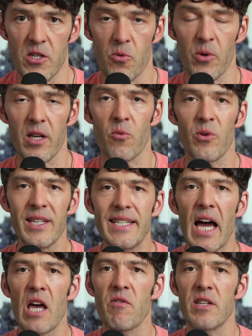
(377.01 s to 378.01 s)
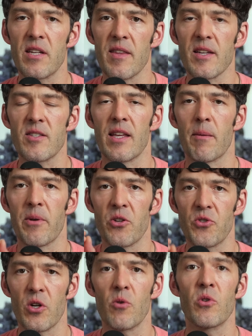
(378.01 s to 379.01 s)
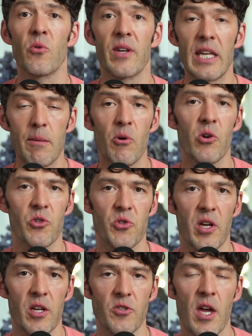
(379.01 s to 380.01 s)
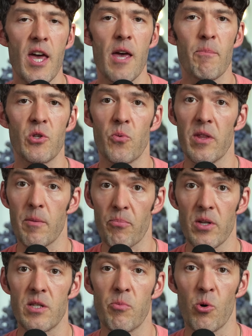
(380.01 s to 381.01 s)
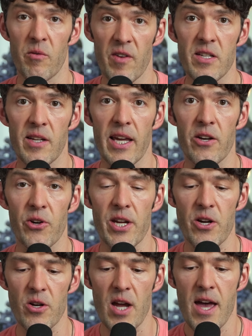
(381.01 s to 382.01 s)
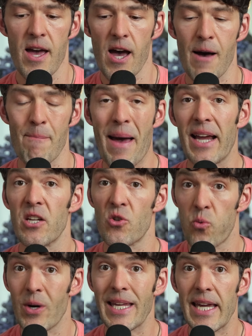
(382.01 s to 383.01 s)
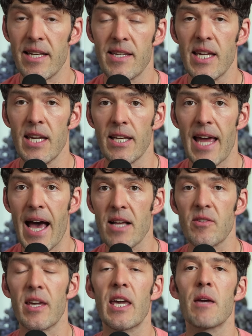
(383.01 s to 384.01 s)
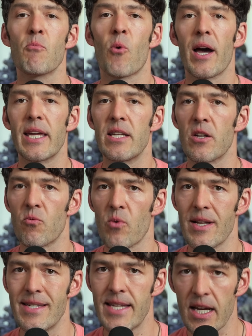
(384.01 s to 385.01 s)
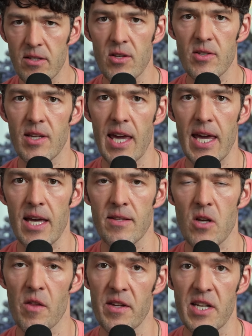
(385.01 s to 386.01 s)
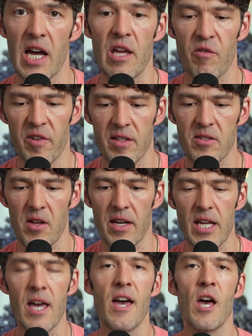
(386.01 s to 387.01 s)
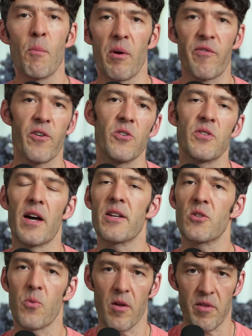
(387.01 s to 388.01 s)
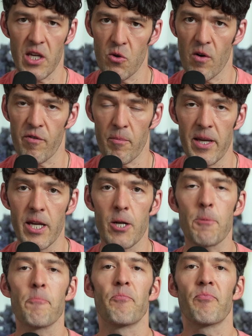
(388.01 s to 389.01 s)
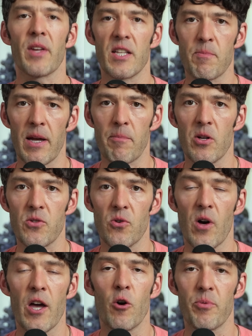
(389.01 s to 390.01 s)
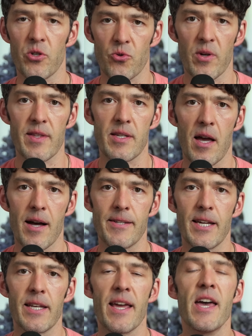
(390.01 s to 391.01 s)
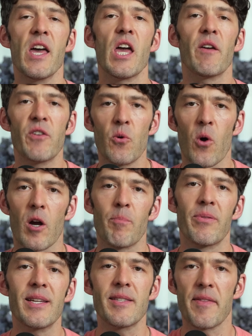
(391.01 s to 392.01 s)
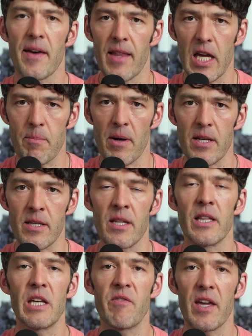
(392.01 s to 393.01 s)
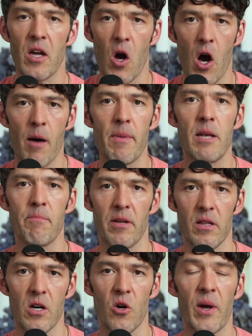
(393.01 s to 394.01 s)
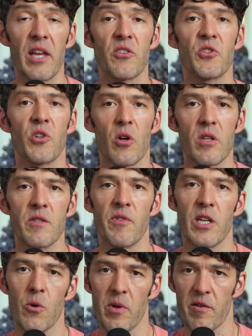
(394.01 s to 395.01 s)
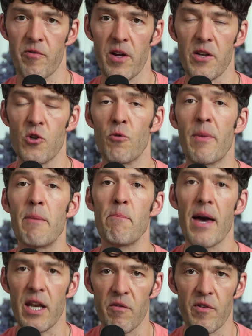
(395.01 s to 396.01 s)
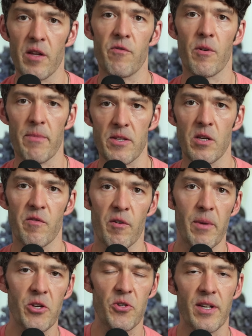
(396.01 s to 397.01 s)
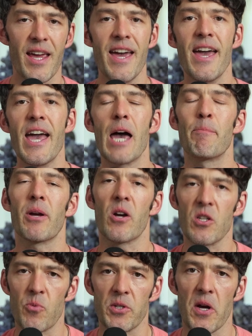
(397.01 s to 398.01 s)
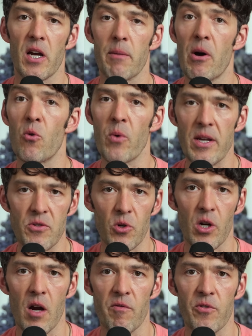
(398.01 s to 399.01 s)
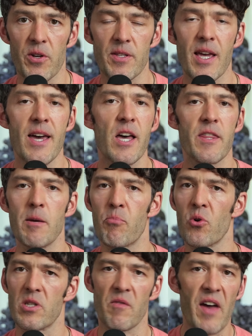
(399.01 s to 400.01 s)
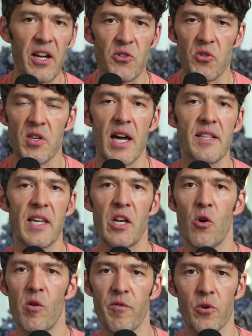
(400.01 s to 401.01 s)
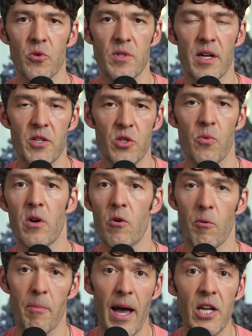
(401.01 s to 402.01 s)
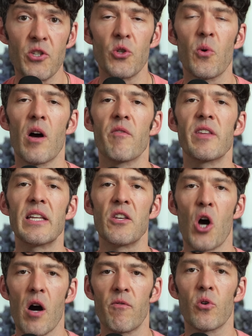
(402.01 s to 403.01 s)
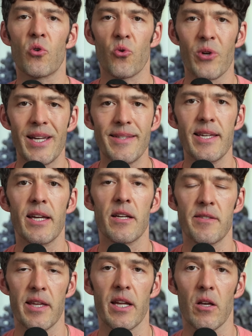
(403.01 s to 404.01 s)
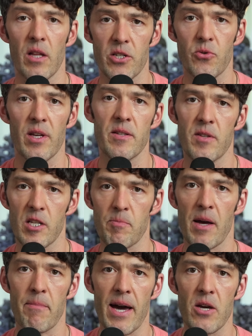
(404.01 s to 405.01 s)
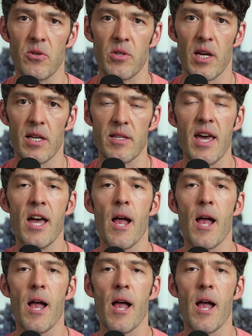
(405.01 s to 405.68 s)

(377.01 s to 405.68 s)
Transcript: So we're going to really dive into this, and I'm going to share with you an email exchange between the principal investigator here back in 2018, asking him why he didn't run DEXA scans on the Diet Fit study. But first, I just want to thank you all for being here. It's Mike Mutzel. I hope you're enjoying this content. If you are, please hit that like button, leave a comment below, and share this video with a friend who may benefit from this information. And because we're talking about waist circumference, the importance of exercise and whole foods, I just want to remind you of the novel creatine-containing electrolyte sticks by MYOXCIENCE.